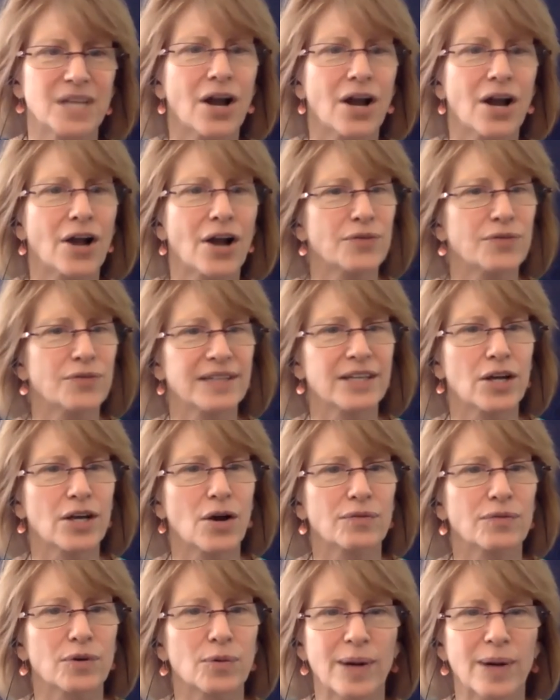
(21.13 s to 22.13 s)
Are you feeling
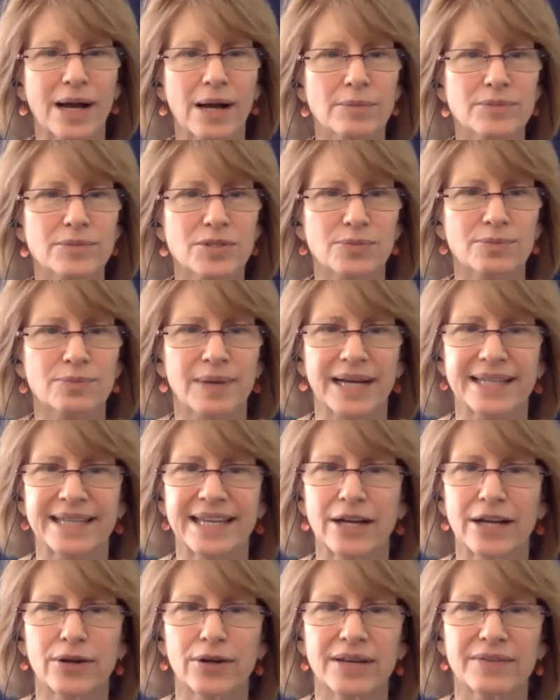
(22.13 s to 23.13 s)
overwhelmed by
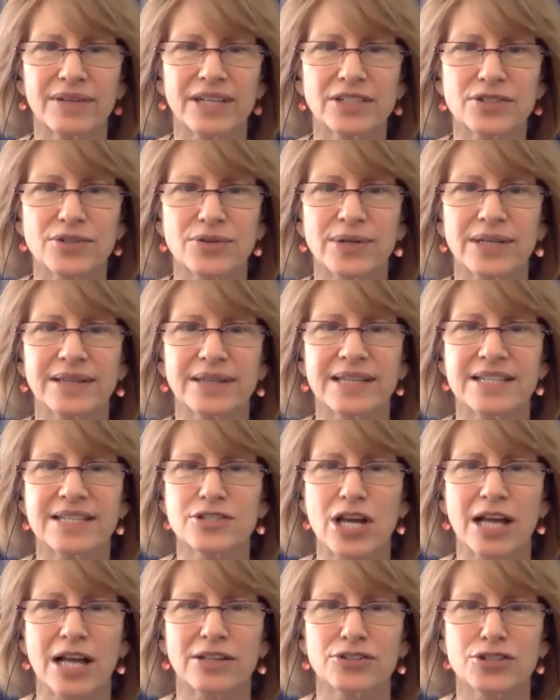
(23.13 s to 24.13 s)
caregiving during these
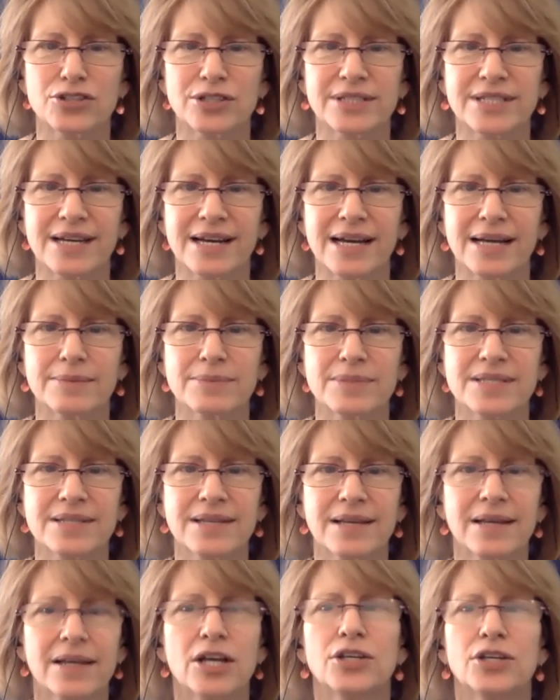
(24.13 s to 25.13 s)
challenging times?
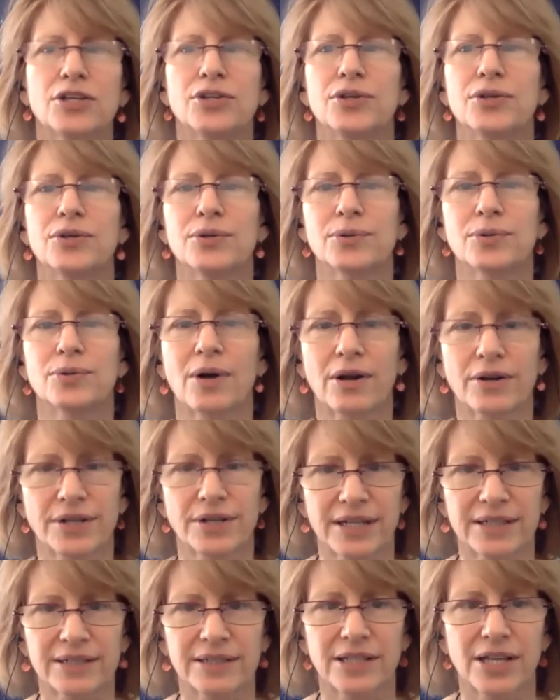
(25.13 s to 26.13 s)
You are
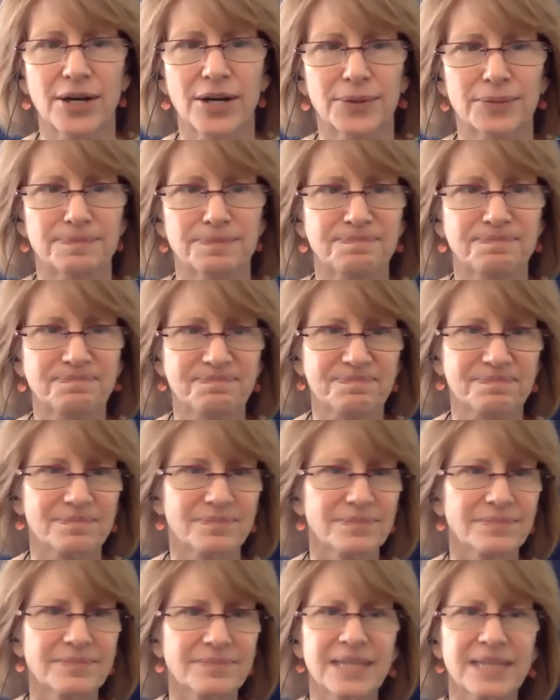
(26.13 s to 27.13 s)
not alone.
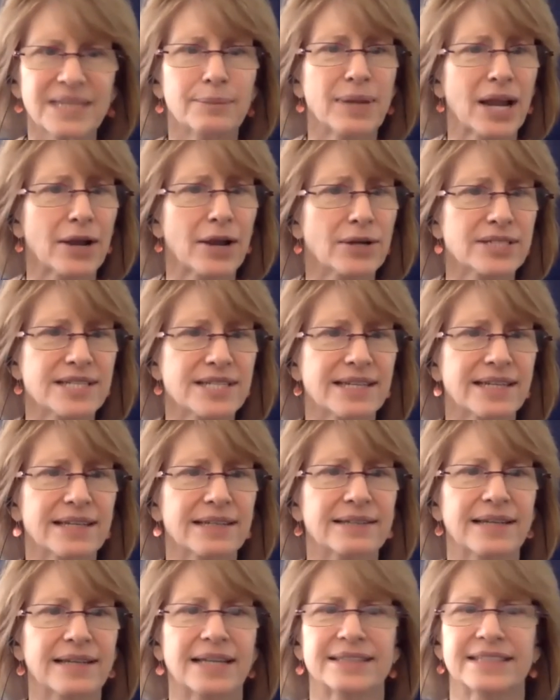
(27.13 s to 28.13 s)

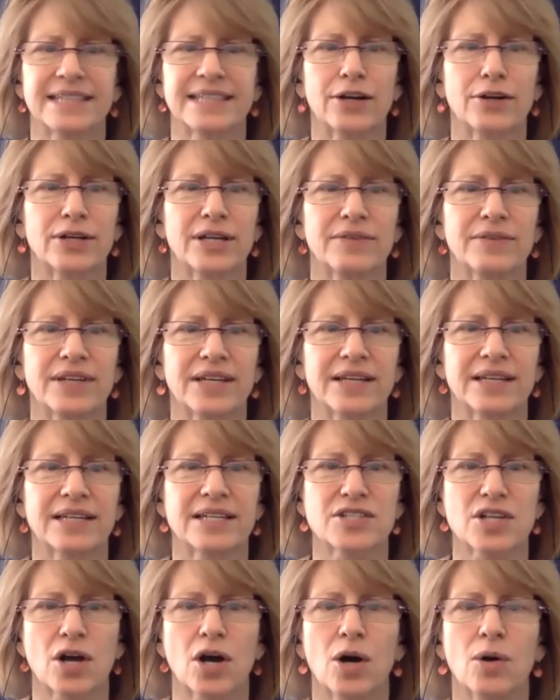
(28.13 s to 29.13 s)
Parenting and caregiving
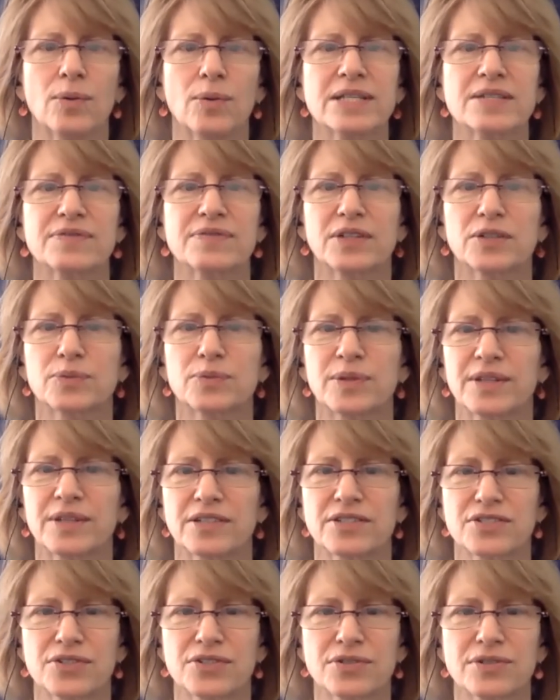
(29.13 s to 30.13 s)
is always filled with
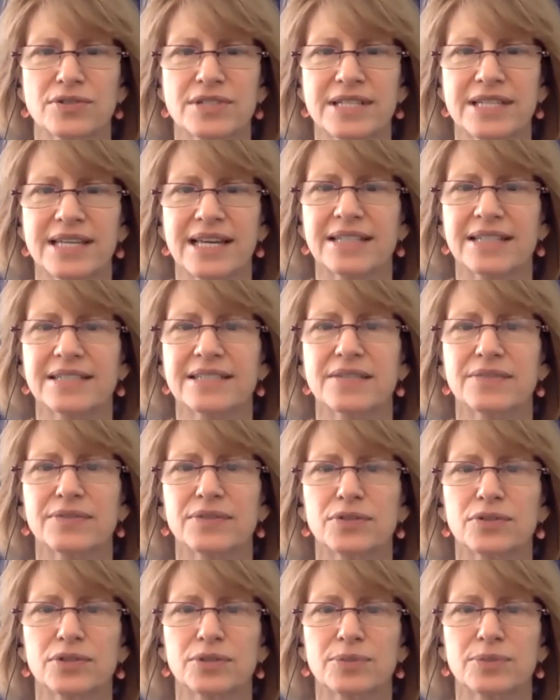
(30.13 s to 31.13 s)
uncertainty and
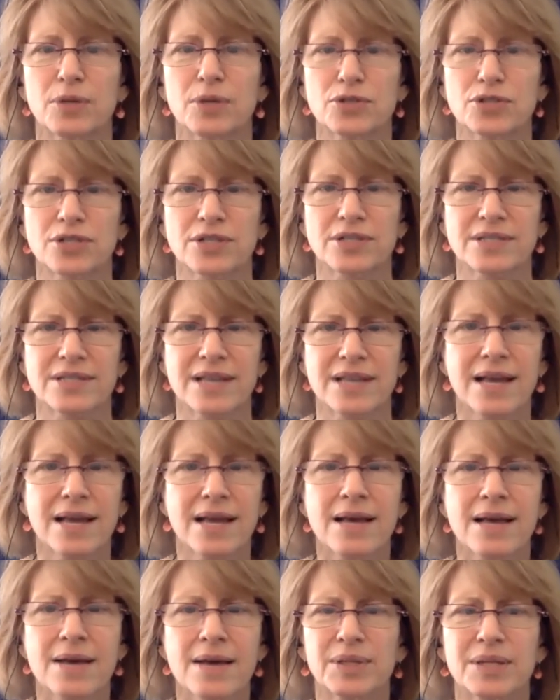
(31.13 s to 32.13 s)
difficult emotions,
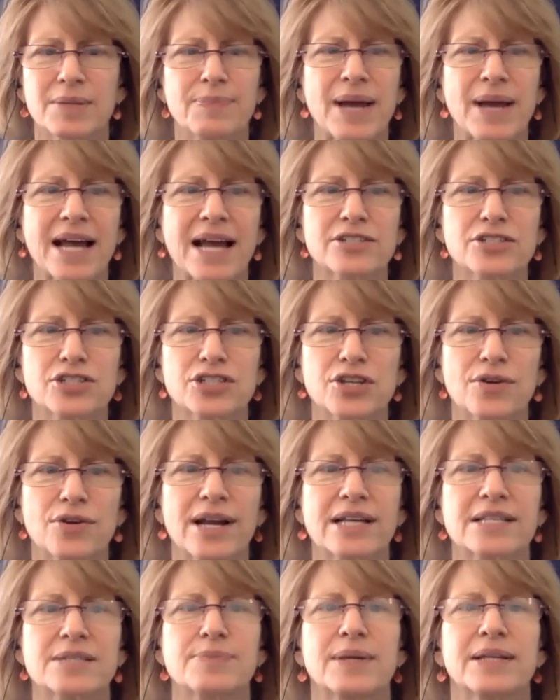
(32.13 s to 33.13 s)
but the past year
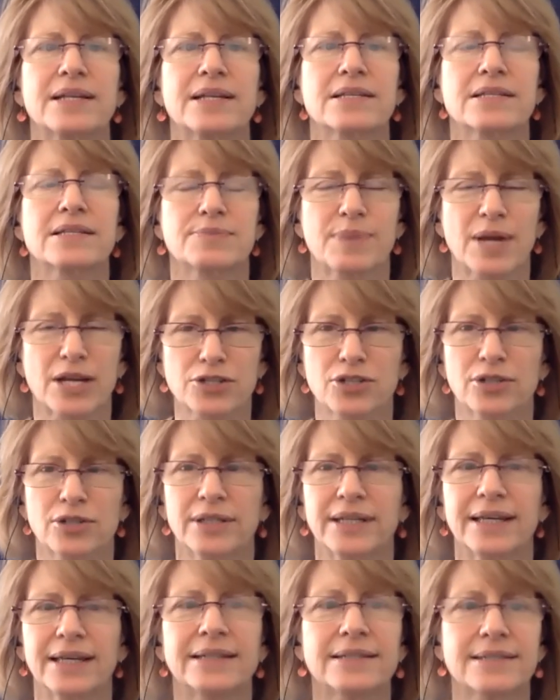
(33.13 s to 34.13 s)
has been
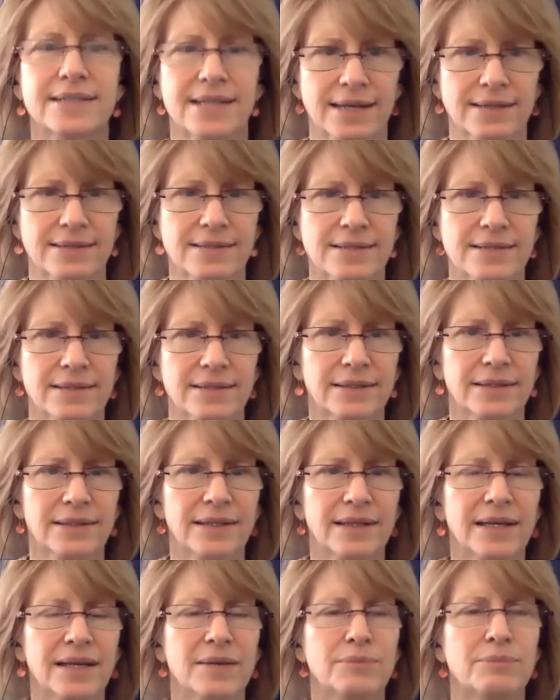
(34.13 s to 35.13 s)
especially intense.
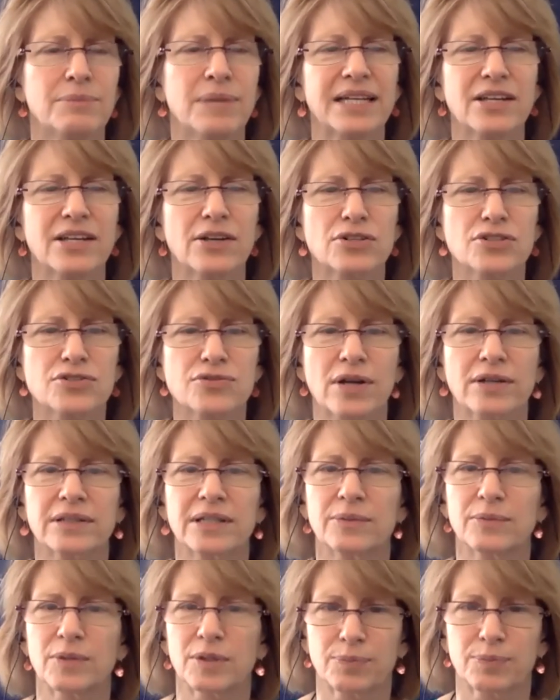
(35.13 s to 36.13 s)
Many are
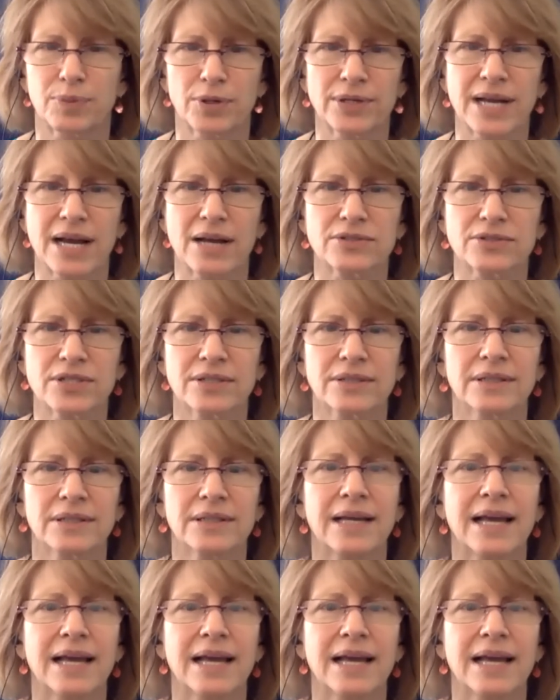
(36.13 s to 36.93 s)
struggling with burnout,